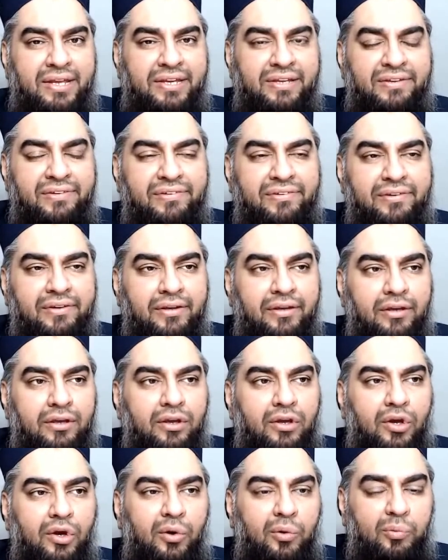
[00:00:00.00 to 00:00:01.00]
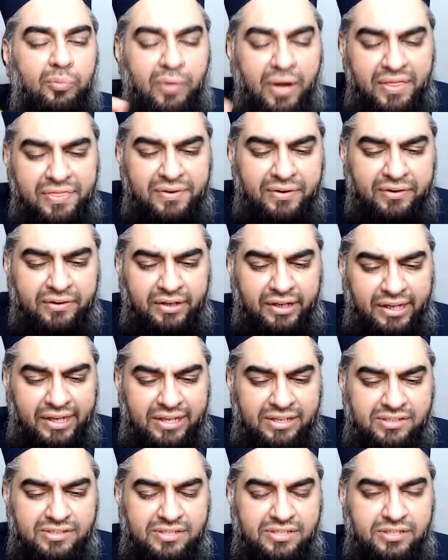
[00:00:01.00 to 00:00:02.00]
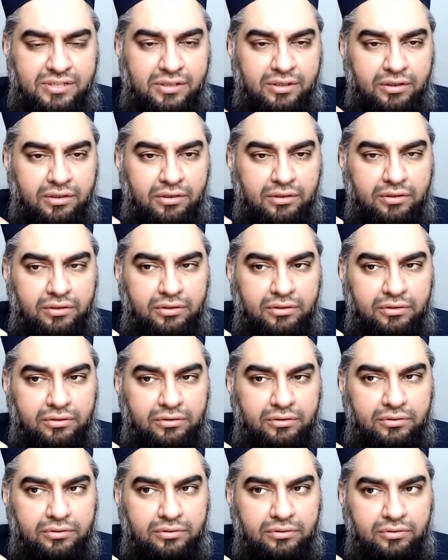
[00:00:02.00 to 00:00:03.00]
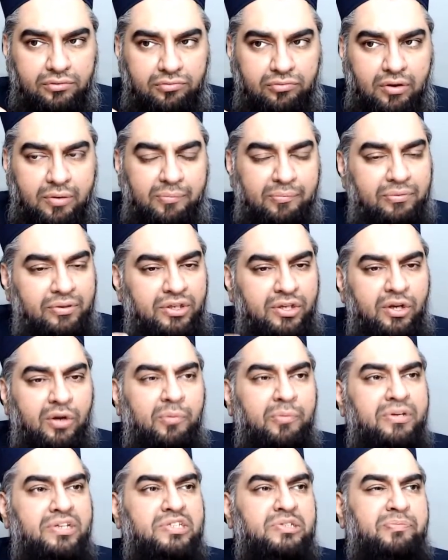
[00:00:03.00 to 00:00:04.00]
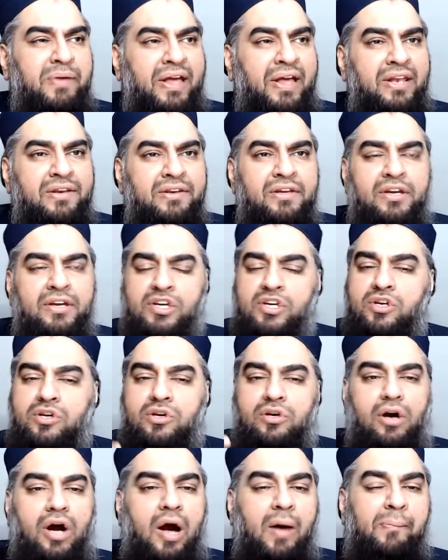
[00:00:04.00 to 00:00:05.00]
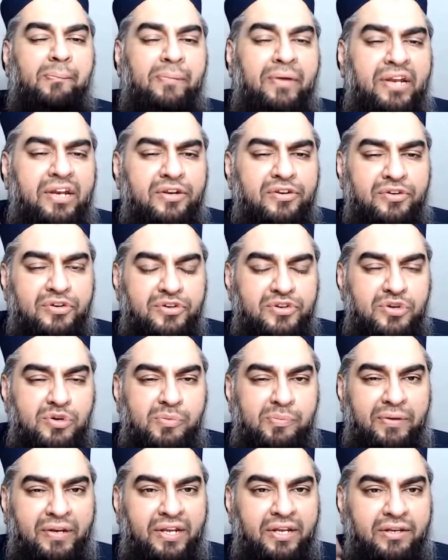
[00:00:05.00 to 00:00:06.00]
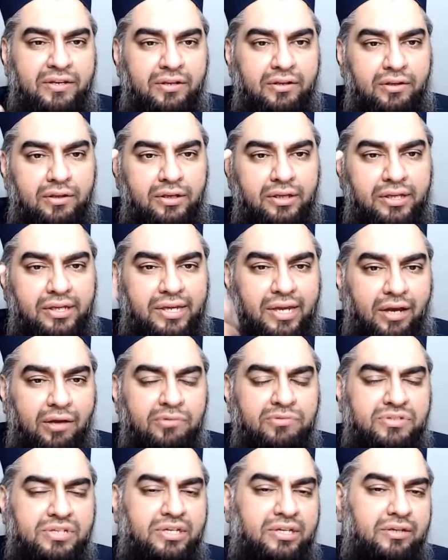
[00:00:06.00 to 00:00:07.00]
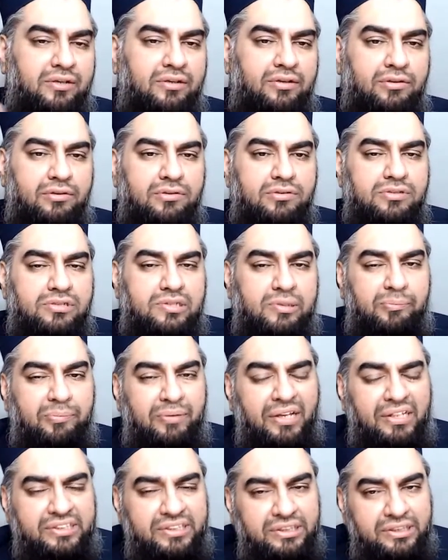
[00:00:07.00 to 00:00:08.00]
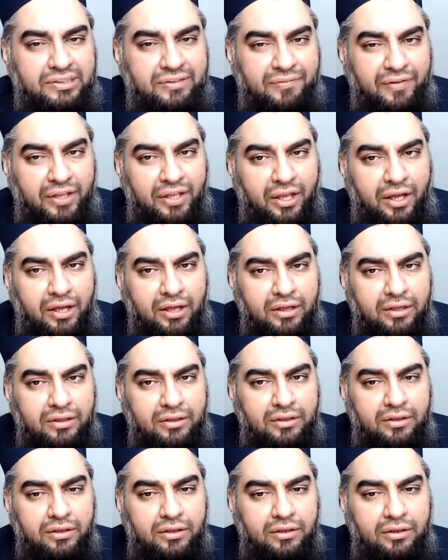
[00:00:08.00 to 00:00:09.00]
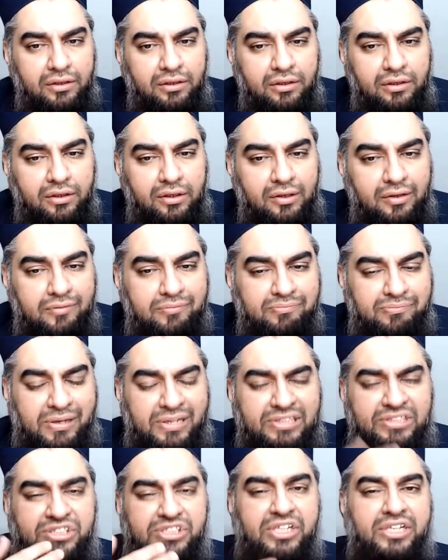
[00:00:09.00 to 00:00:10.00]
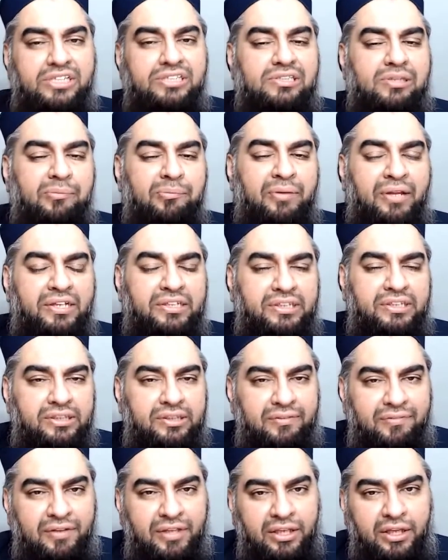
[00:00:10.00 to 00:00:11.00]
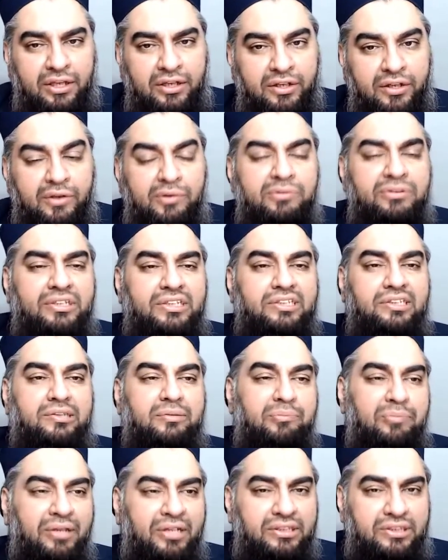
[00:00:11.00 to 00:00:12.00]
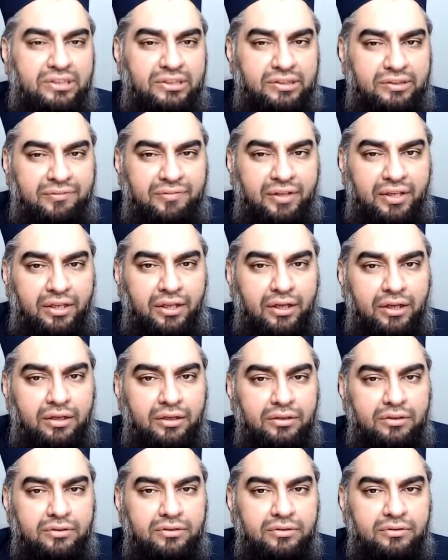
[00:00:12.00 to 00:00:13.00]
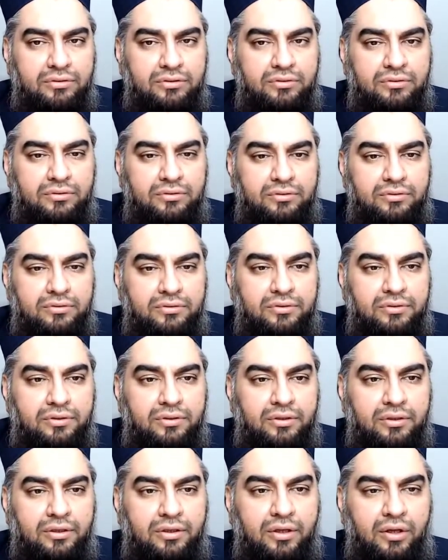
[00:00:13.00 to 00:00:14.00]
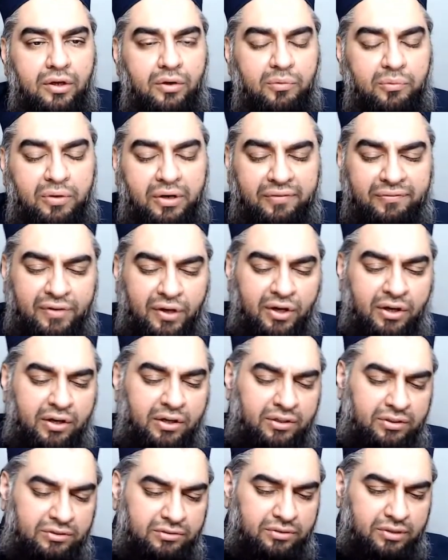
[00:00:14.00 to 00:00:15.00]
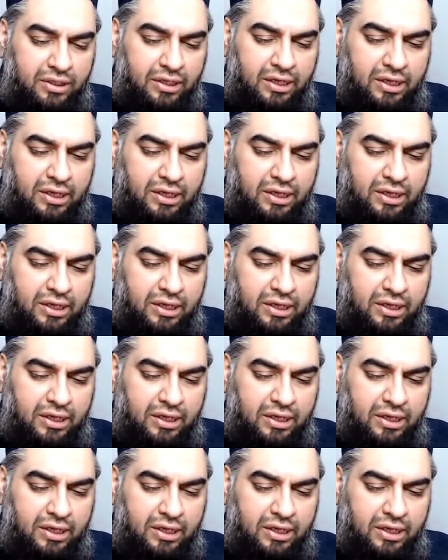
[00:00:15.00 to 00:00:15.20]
is, whether it's, we spend a minute or 2 minutes counting some blessings of Allah, mentioning some blessings of Allah, noting some blessings of Allah. One of our